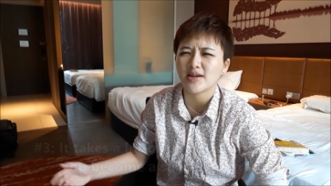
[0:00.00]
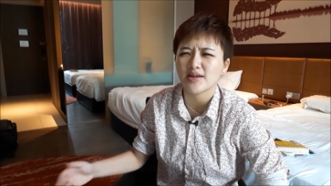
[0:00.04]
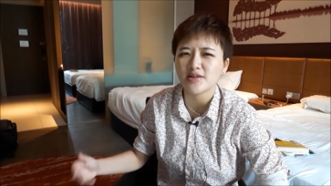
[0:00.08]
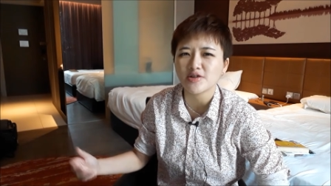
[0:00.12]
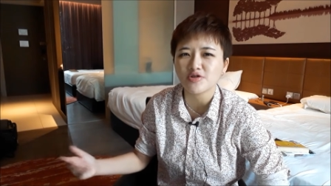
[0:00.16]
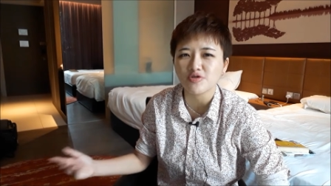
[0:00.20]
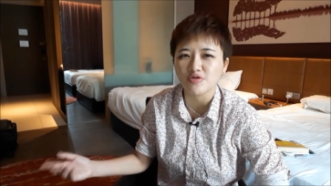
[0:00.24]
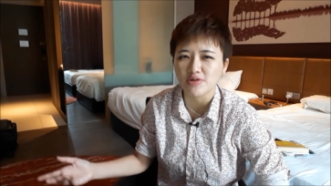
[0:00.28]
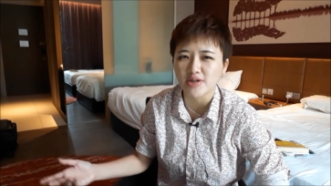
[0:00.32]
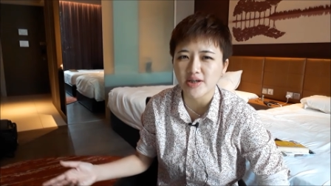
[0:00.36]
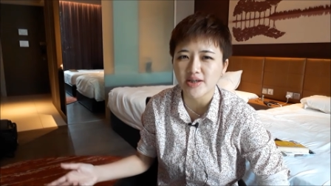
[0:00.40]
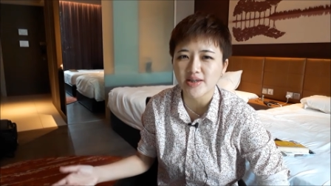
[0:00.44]

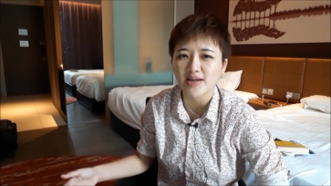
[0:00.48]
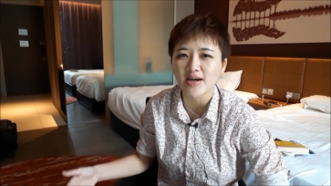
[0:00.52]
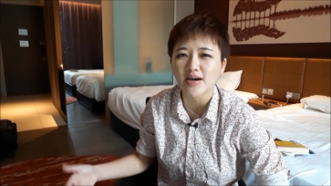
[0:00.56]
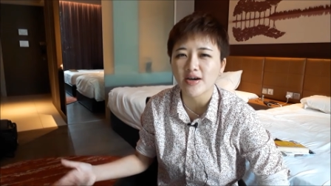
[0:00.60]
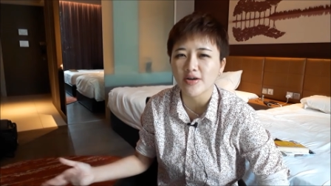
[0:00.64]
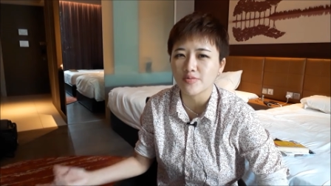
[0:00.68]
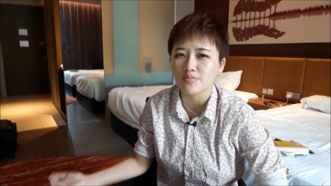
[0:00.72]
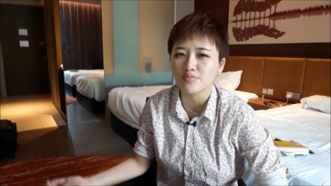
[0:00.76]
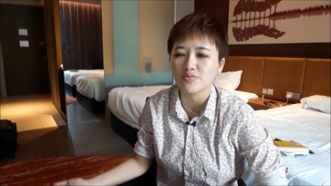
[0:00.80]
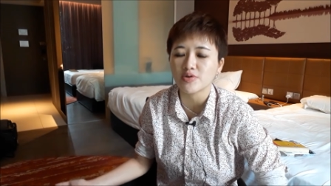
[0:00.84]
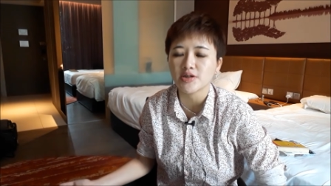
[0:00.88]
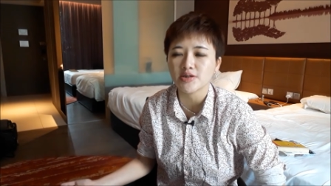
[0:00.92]
that I need to
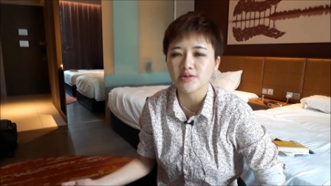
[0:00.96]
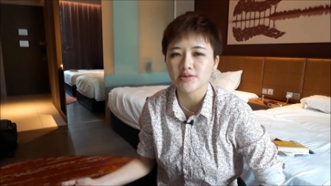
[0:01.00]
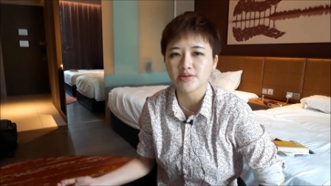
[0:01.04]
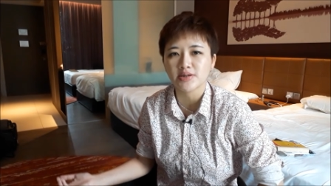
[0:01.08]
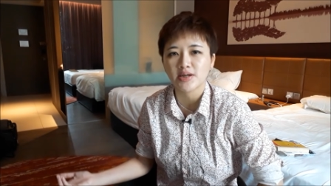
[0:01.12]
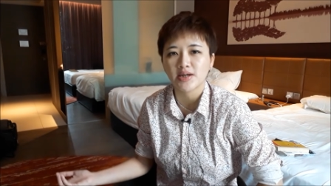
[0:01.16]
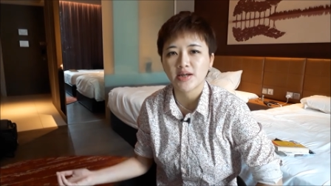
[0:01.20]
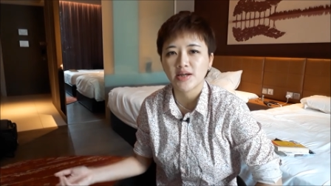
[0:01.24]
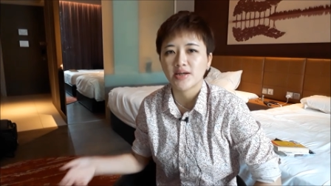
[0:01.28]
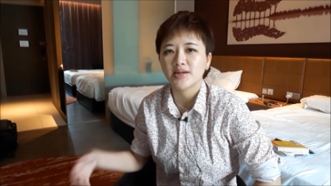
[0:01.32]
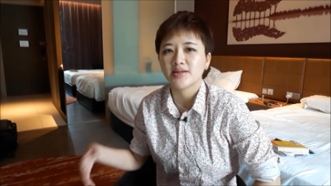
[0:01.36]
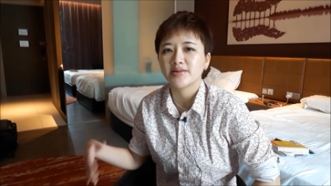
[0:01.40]
learn how it
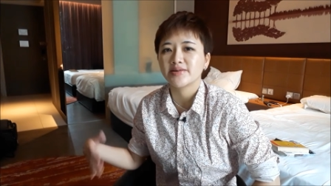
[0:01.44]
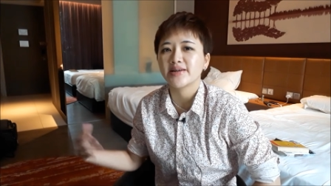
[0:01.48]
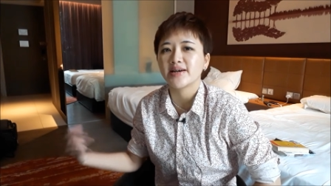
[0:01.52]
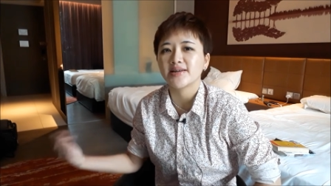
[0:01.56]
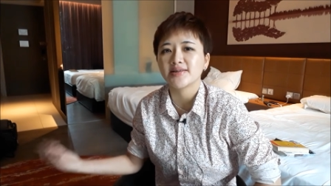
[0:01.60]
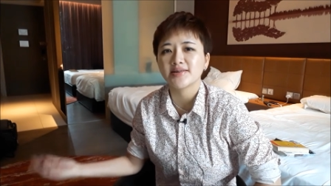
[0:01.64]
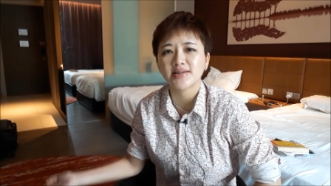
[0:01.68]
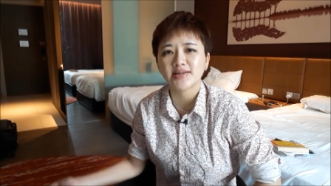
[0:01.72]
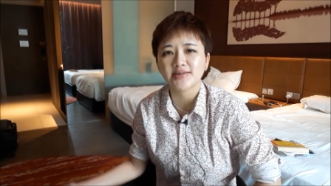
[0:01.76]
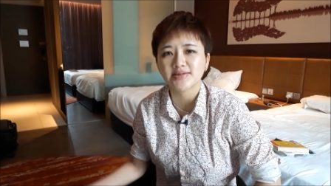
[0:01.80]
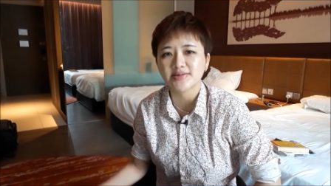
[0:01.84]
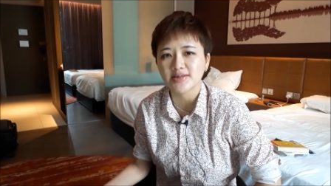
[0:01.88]
works,
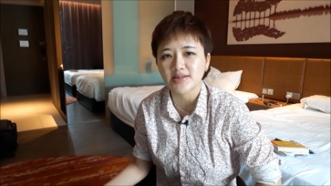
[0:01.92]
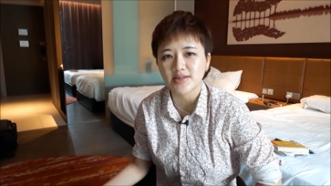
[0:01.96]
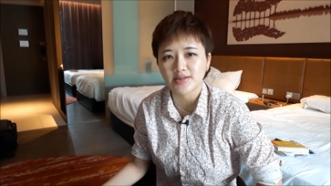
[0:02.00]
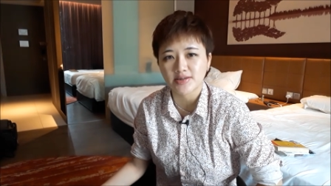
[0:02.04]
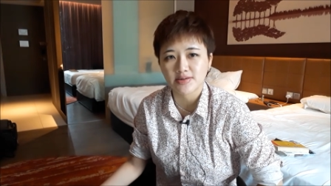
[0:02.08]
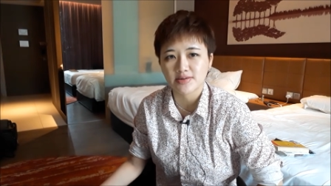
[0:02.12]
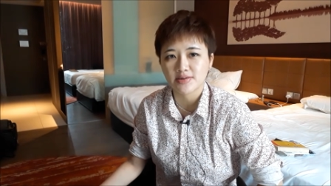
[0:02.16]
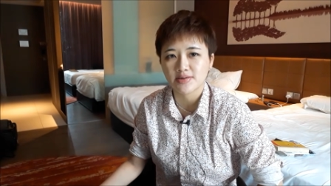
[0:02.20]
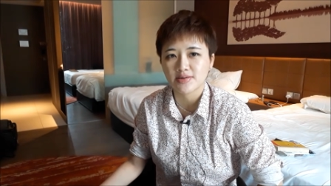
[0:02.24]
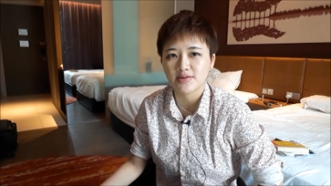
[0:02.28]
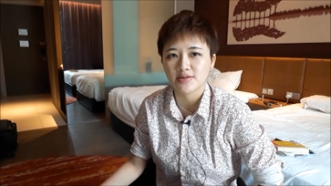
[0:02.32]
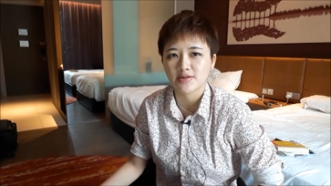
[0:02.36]
then
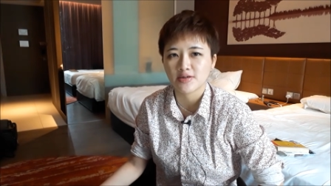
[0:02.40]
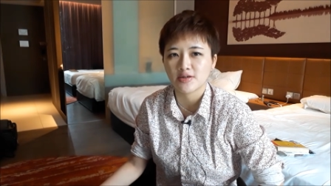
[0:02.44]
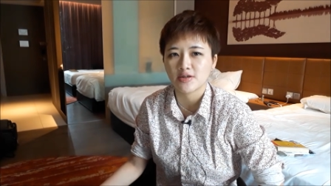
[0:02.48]
that's it.